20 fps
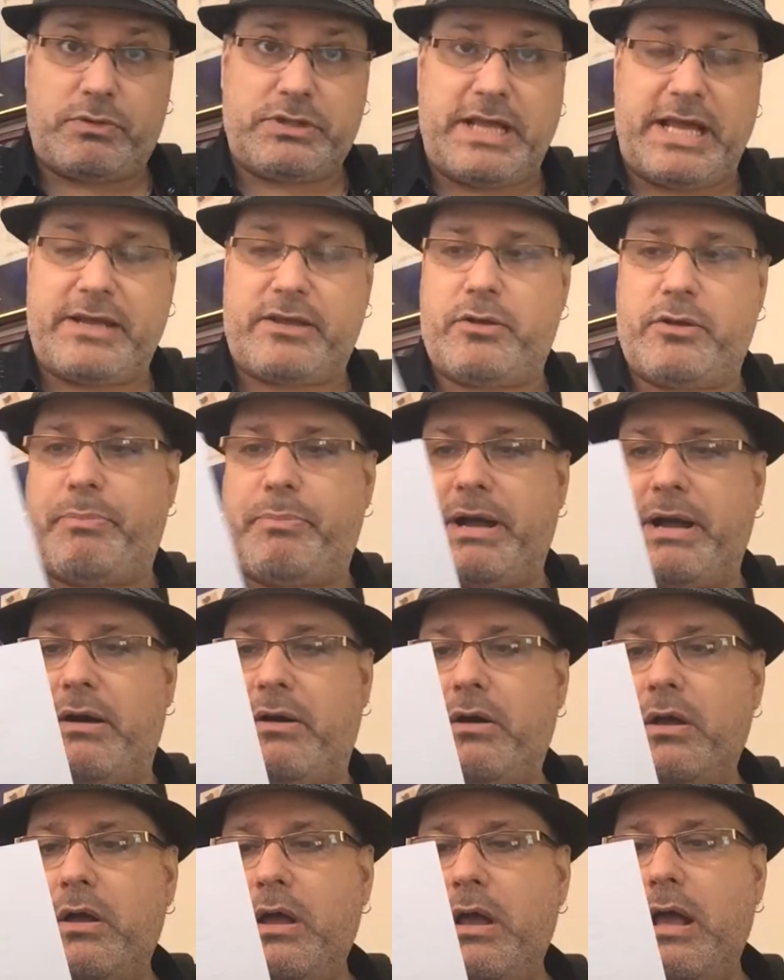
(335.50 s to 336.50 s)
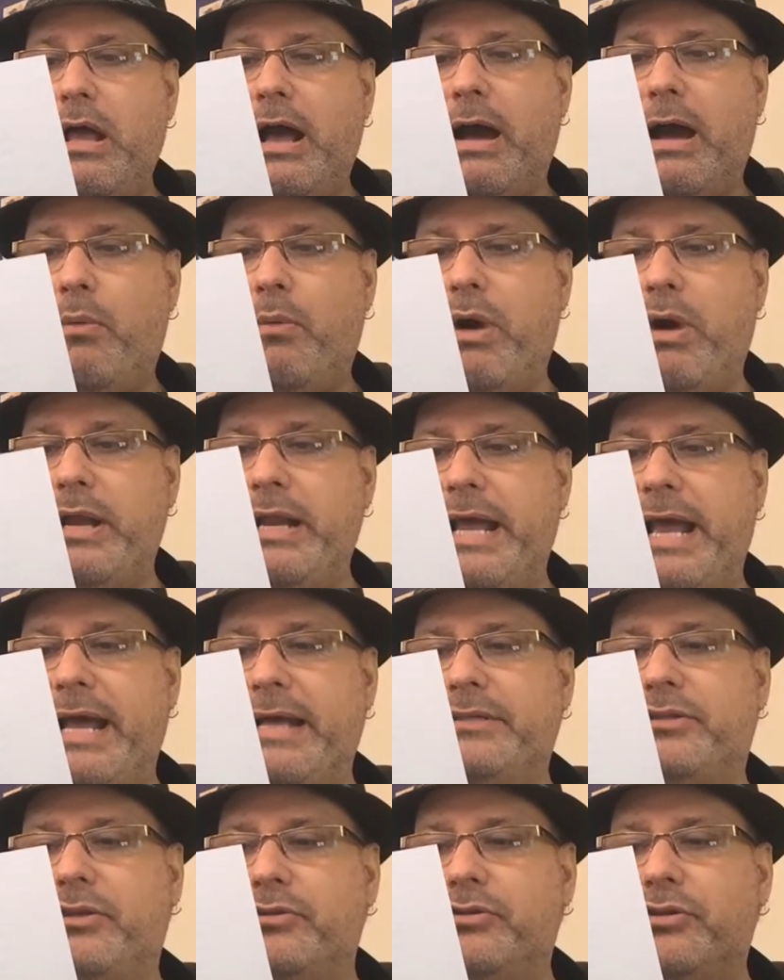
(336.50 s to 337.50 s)
Well, thank you, pal. I want to
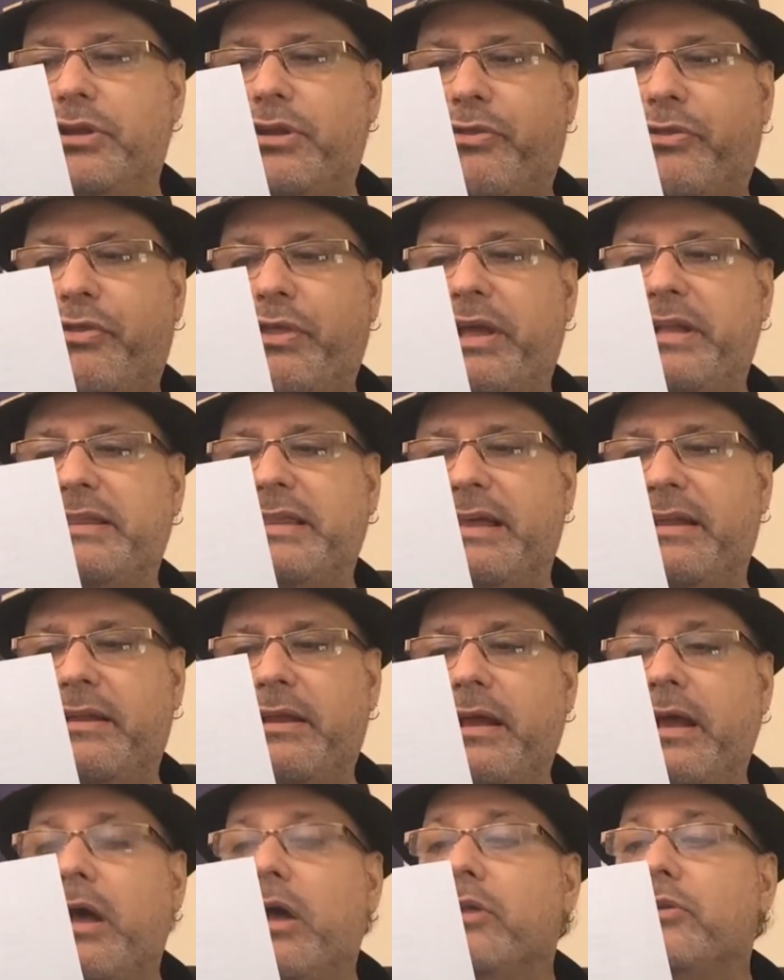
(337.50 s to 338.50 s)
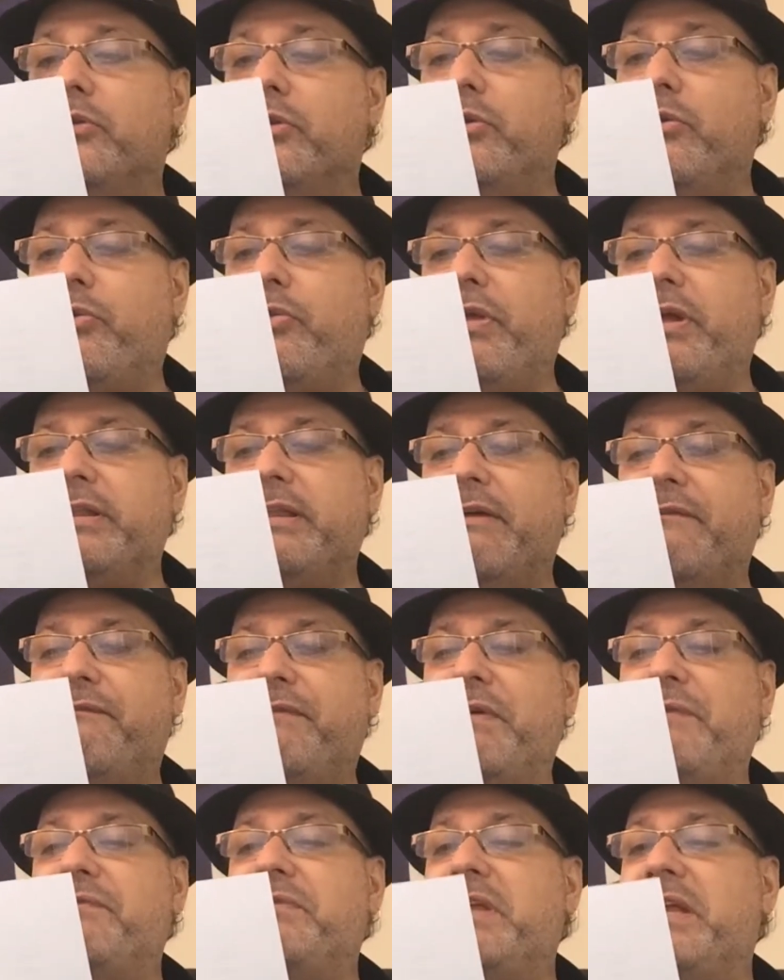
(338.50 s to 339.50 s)
ask you, do you think that
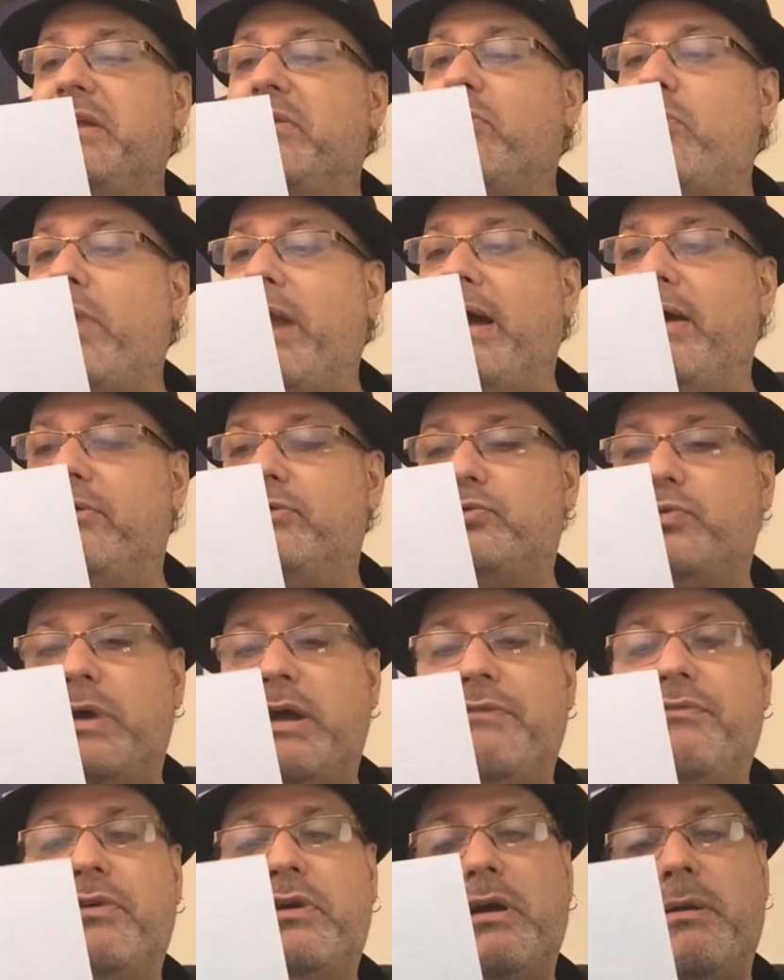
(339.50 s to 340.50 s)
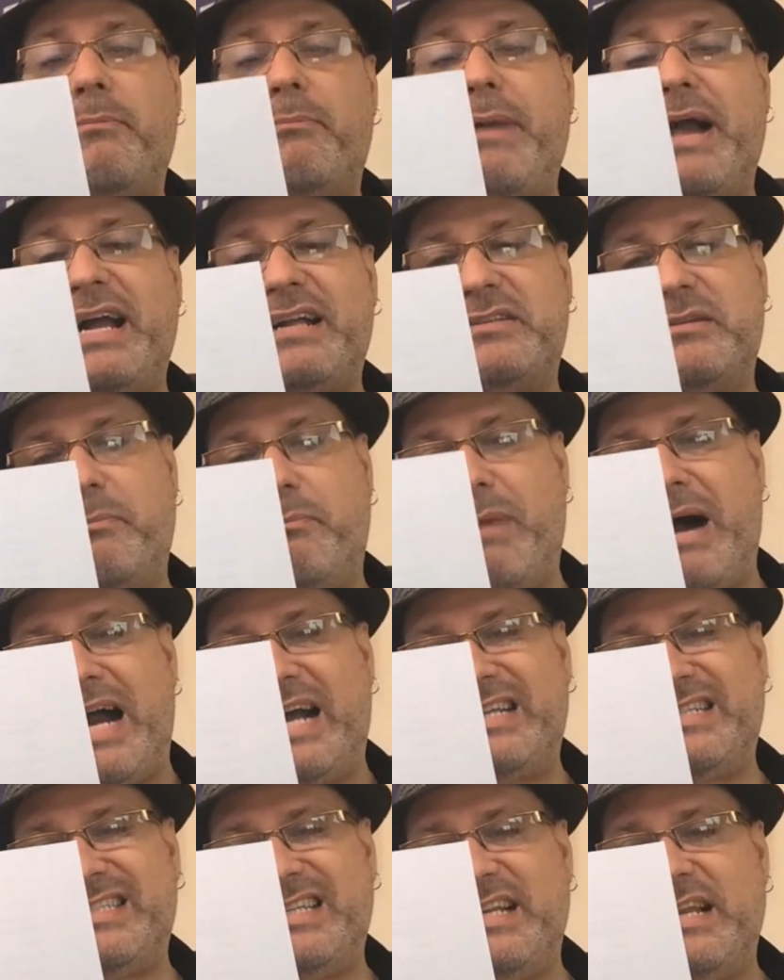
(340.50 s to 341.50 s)
15 rounds will ever come back to
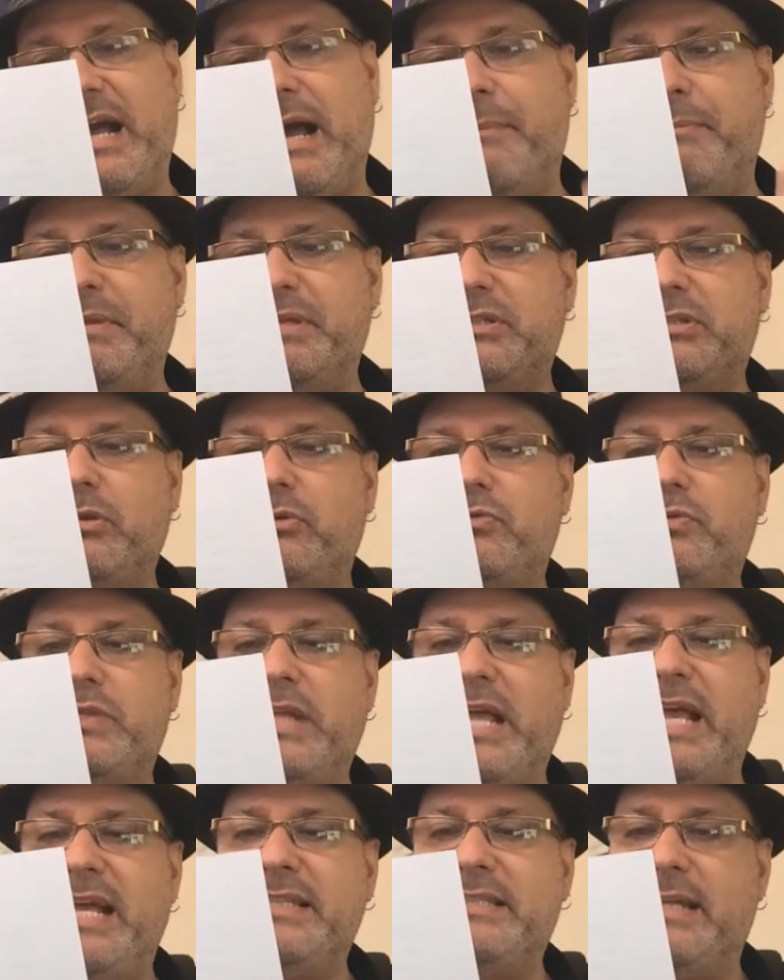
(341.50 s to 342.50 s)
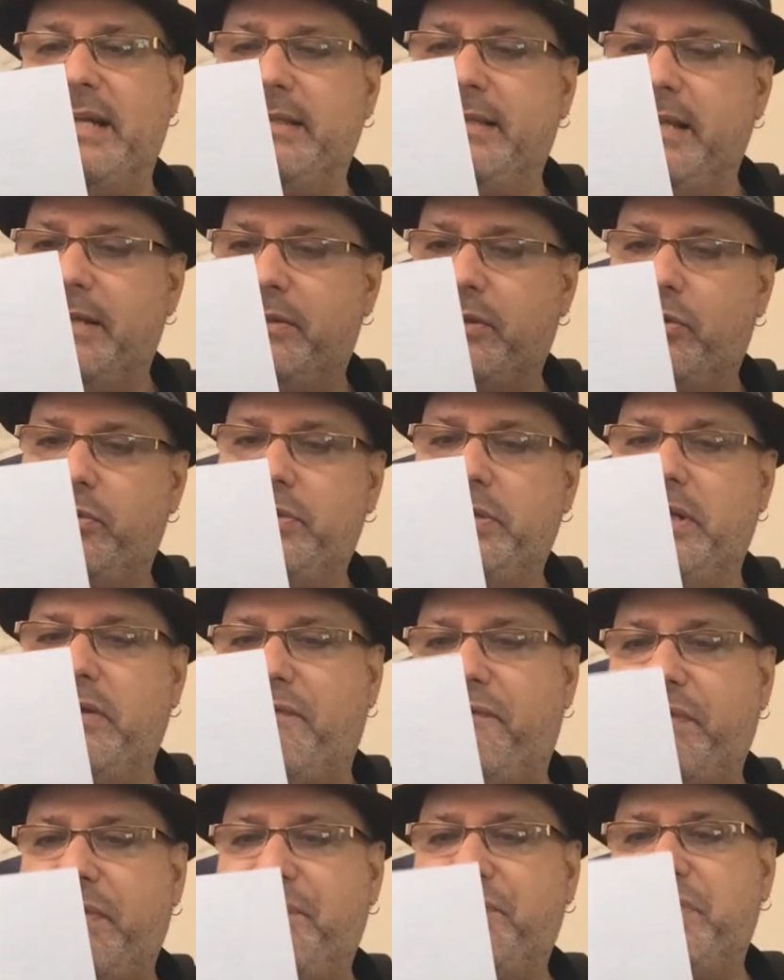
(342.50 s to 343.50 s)
boxing? I miss those days, and I think 13 or
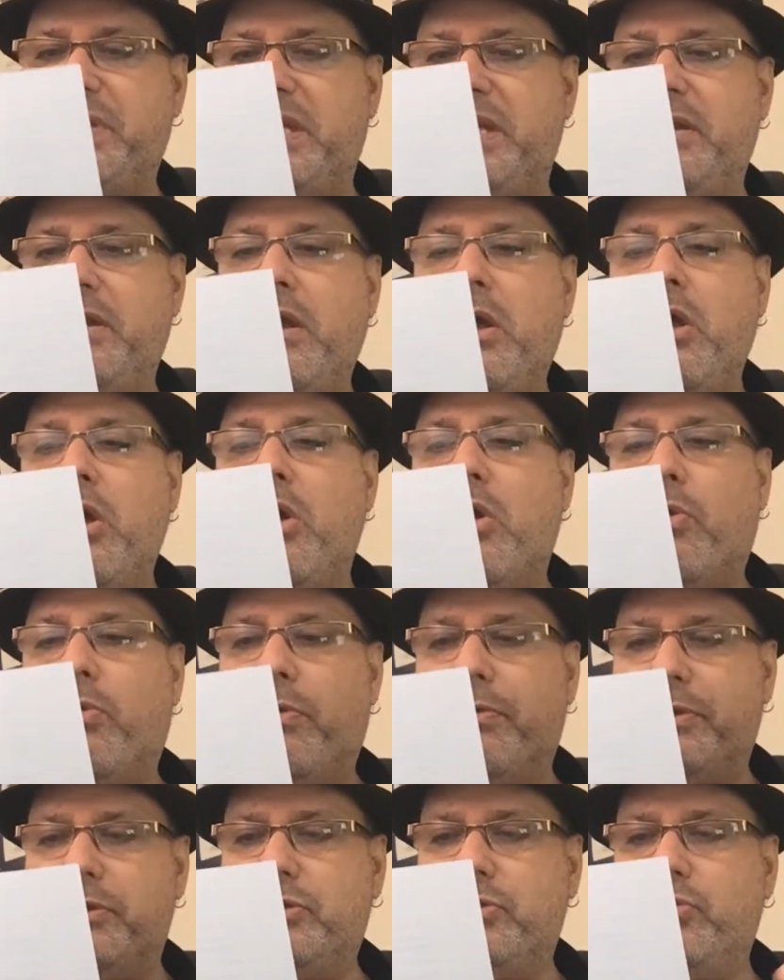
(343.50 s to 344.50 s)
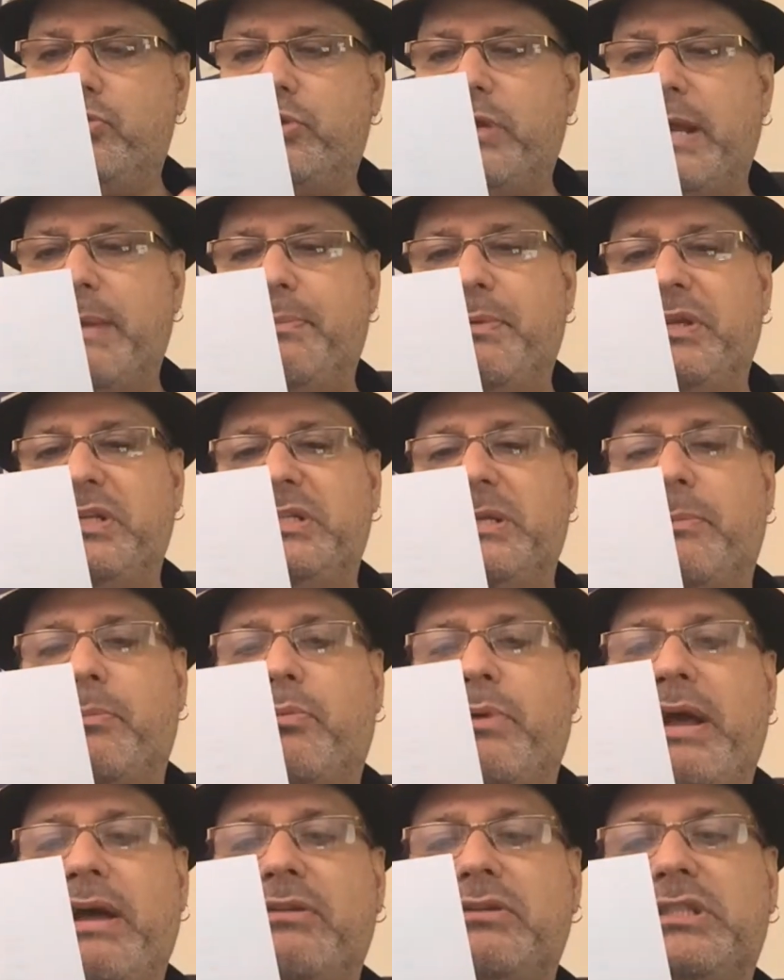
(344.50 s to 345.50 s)
15 were the true championship
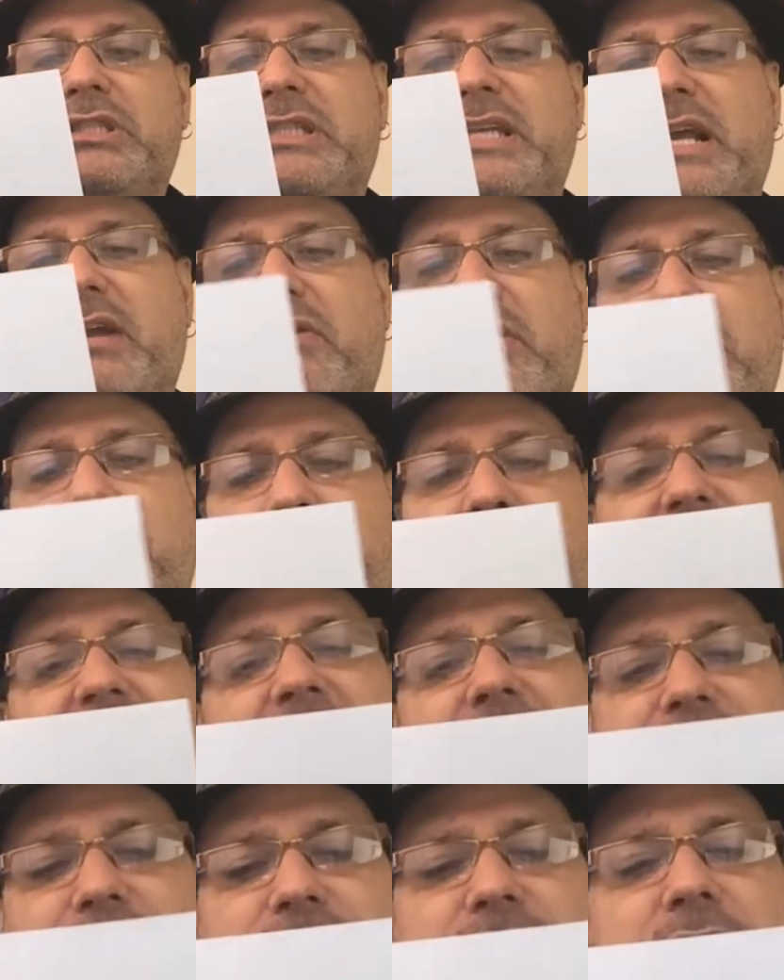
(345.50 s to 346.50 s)
rounds. Terry B